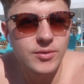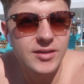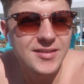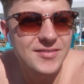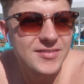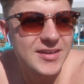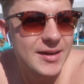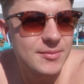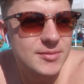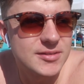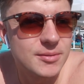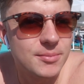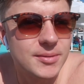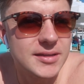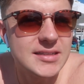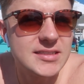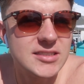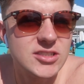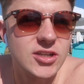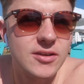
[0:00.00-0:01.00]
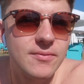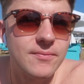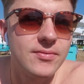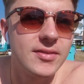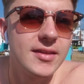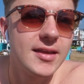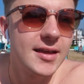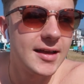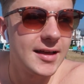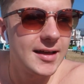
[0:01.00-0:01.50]
we came to the beach,
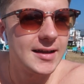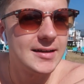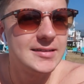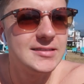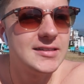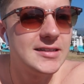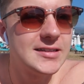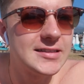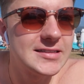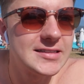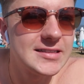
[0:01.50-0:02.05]
as you can